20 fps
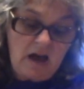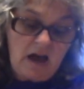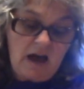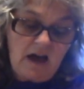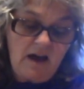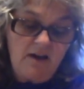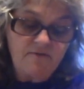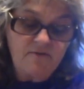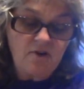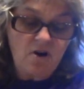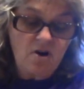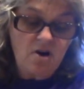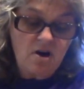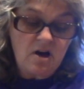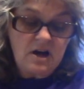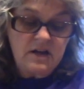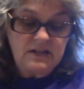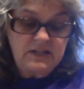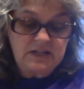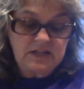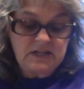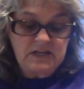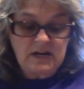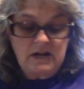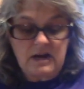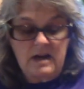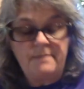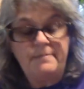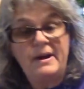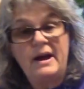I've got
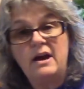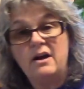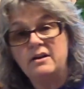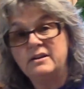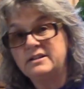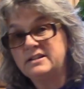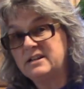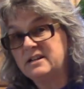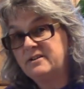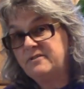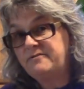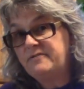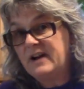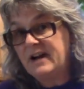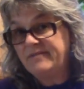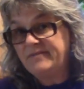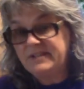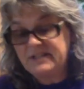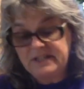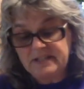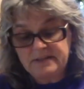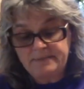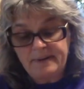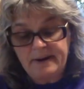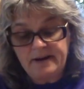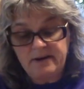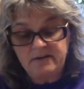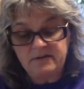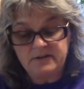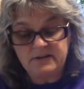about 5 to 6
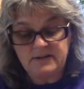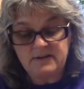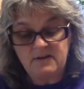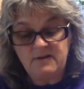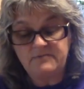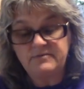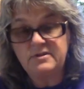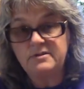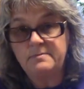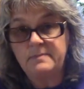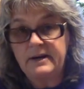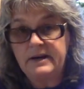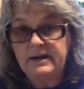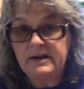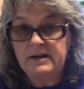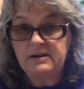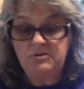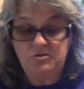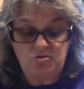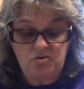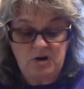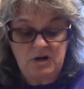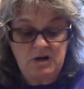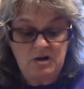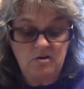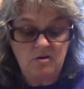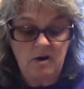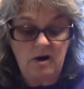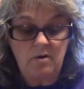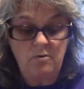pounds of tomatoes right
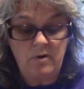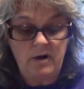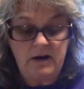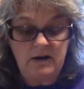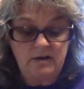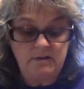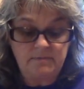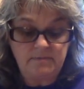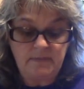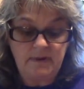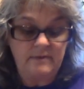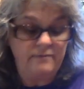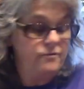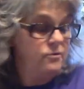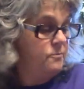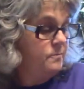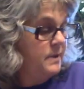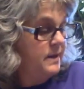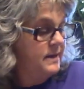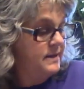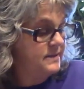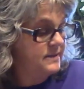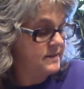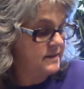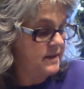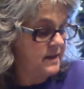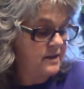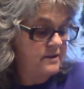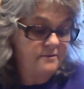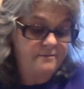here. I weighed them a few minutes
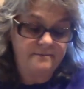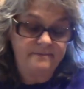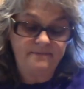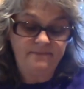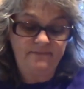ago.